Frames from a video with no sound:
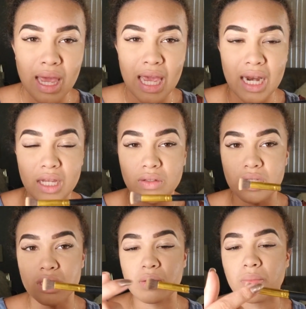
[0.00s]
and I use
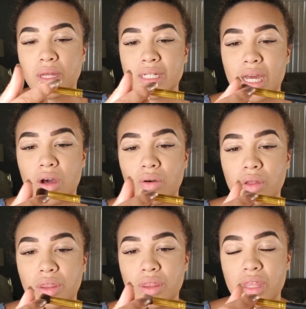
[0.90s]
this to blend out
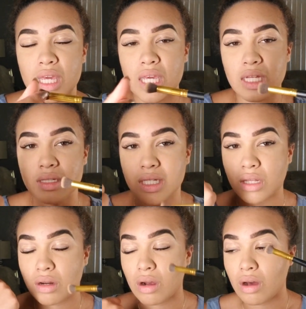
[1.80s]
the
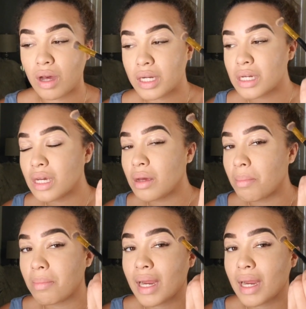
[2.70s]
concealer on my